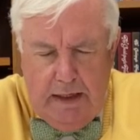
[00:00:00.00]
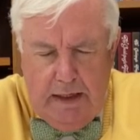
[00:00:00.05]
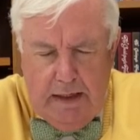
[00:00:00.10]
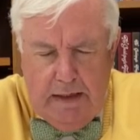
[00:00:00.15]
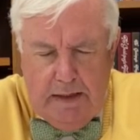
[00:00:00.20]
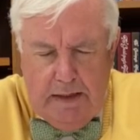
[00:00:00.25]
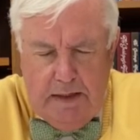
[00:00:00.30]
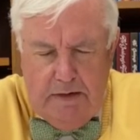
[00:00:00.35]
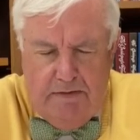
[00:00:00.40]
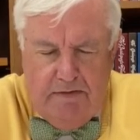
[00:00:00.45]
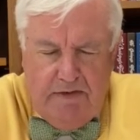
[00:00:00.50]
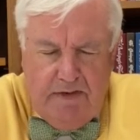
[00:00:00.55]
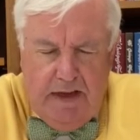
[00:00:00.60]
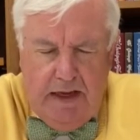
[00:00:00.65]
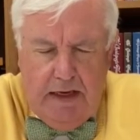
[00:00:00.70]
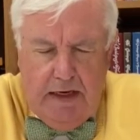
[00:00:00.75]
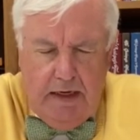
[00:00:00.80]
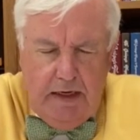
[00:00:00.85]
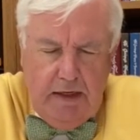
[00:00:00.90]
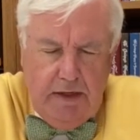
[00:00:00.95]
and to
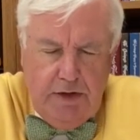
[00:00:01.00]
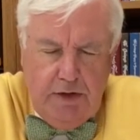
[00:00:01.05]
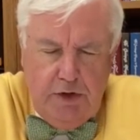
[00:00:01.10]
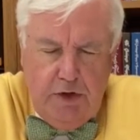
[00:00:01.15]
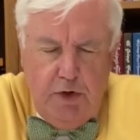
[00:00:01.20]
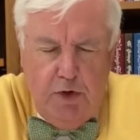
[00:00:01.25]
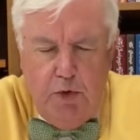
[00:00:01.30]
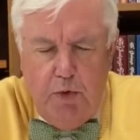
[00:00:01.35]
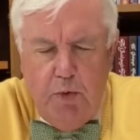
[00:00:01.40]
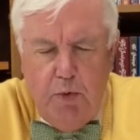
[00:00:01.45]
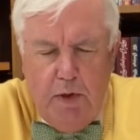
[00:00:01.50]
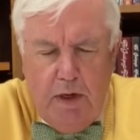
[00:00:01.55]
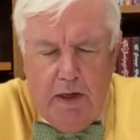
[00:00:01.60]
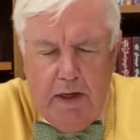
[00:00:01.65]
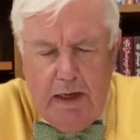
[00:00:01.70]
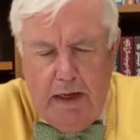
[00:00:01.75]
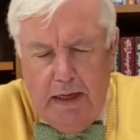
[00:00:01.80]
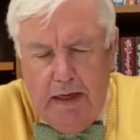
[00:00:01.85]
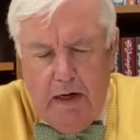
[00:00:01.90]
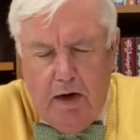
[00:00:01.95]
feel you
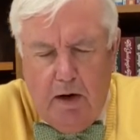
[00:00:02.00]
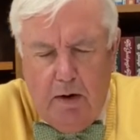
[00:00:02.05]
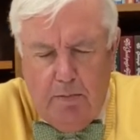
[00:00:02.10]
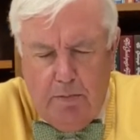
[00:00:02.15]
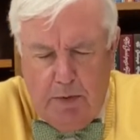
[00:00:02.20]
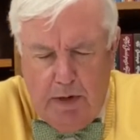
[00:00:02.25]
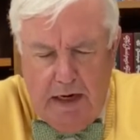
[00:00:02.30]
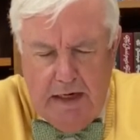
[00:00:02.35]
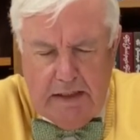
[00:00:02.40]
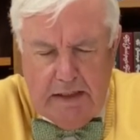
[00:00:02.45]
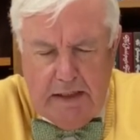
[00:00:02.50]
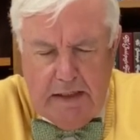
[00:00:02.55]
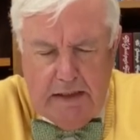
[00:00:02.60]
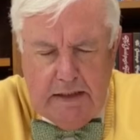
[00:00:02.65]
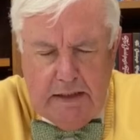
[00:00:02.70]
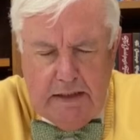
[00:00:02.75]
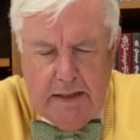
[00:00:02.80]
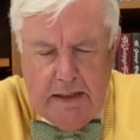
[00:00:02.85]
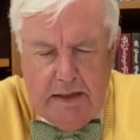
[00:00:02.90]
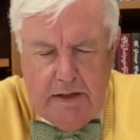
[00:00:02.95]
in our
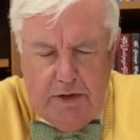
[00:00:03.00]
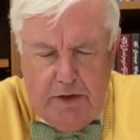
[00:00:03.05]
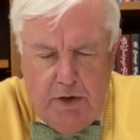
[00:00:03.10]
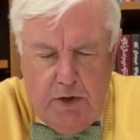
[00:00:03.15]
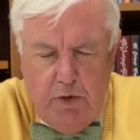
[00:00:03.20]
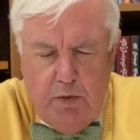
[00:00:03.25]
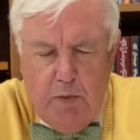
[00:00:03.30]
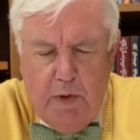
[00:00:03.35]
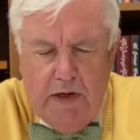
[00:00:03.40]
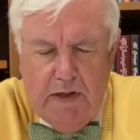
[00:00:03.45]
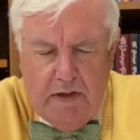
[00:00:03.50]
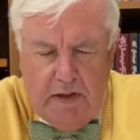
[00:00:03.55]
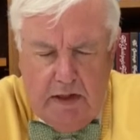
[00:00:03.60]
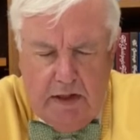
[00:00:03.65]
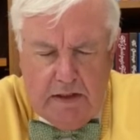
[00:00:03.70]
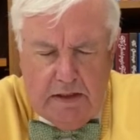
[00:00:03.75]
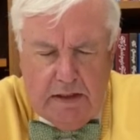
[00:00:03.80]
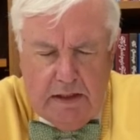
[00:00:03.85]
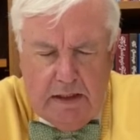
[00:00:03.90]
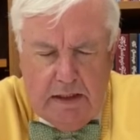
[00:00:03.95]
presence and you with
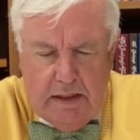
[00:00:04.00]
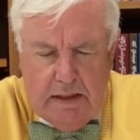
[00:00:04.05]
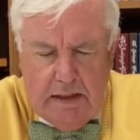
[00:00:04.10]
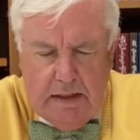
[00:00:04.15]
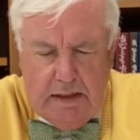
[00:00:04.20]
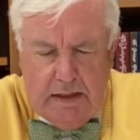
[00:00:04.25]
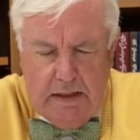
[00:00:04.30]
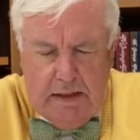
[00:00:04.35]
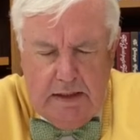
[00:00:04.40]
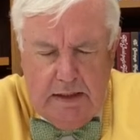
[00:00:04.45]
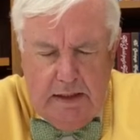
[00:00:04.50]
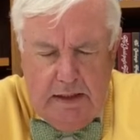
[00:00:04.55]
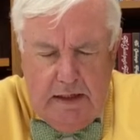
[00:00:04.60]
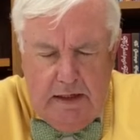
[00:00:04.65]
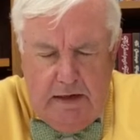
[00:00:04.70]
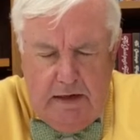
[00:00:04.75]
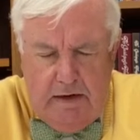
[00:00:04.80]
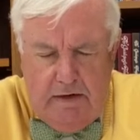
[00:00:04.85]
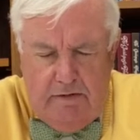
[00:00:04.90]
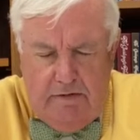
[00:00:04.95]
us.
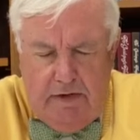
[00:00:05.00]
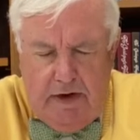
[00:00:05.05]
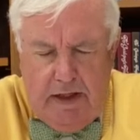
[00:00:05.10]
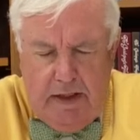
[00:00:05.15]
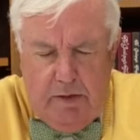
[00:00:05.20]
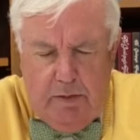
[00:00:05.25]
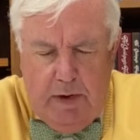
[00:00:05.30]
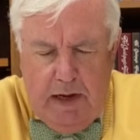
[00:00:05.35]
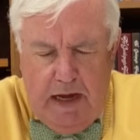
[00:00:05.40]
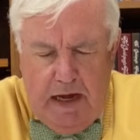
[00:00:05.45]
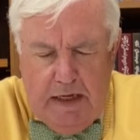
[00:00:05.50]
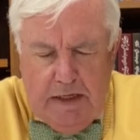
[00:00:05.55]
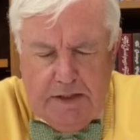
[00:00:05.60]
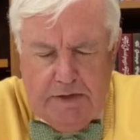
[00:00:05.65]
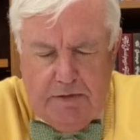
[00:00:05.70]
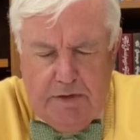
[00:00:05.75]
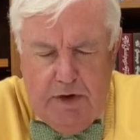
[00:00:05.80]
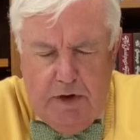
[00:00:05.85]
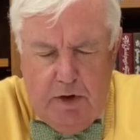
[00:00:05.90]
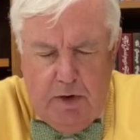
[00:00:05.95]
Father, we
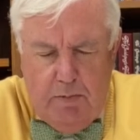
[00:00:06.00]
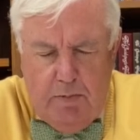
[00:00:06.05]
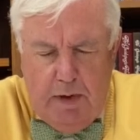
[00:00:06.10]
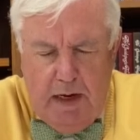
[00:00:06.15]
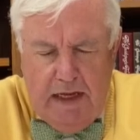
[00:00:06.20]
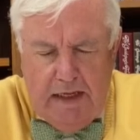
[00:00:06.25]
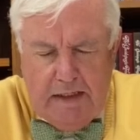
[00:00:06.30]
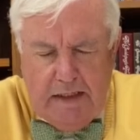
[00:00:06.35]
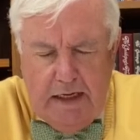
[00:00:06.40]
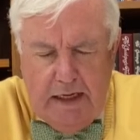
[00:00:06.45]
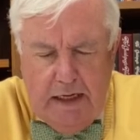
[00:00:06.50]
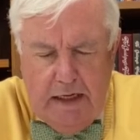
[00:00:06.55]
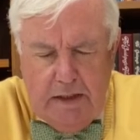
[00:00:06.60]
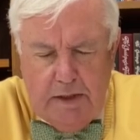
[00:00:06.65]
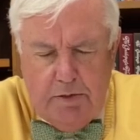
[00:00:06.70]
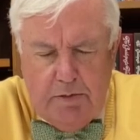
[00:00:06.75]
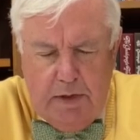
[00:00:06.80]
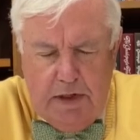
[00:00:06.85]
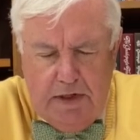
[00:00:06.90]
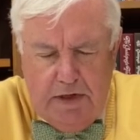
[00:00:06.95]
ask for your blessing
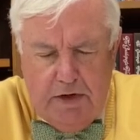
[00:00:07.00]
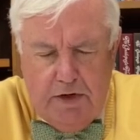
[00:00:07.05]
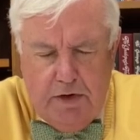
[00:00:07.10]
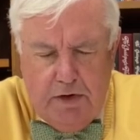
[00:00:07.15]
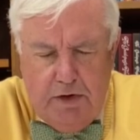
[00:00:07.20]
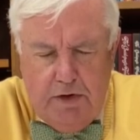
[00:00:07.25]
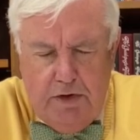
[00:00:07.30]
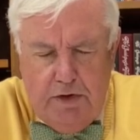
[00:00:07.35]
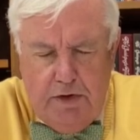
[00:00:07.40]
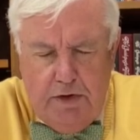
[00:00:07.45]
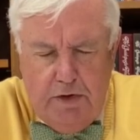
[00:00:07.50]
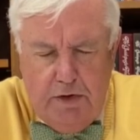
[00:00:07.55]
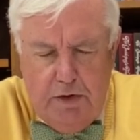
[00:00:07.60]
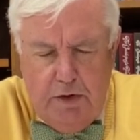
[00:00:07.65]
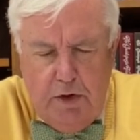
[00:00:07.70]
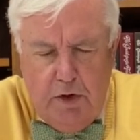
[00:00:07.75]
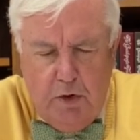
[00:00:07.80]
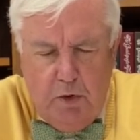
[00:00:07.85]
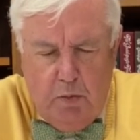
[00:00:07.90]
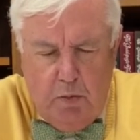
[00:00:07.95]
as we turn to
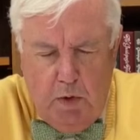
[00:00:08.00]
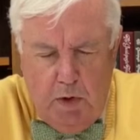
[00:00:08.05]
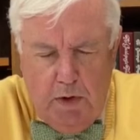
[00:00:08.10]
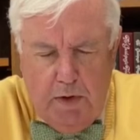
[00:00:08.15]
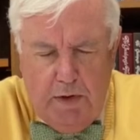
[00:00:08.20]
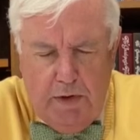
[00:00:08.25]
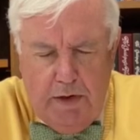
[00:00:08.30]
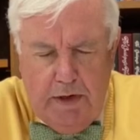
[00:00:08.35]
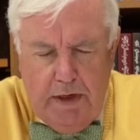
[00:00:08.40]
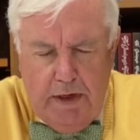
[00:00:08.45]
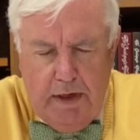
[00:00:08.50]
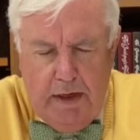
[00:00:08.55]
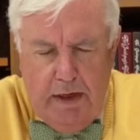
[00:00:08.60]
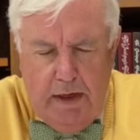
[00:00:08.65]
your word.